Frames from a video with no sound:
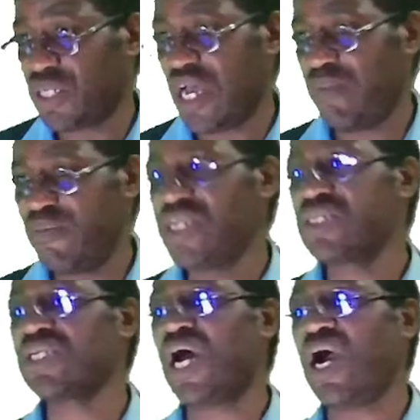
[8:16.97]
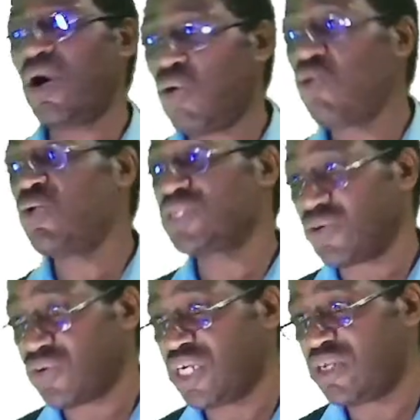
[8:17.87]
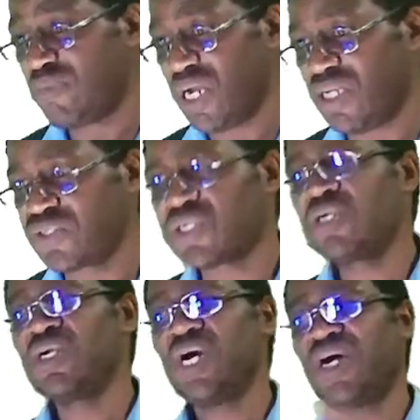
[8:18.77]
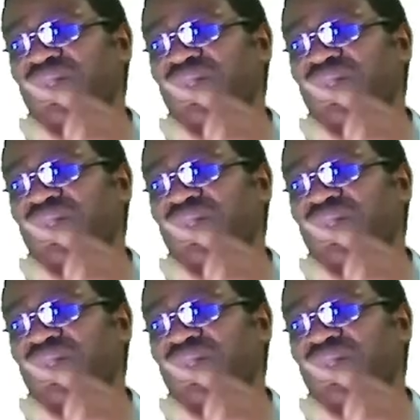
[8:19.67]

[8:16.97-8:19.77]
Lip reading: Liabilities are always a credit balance, and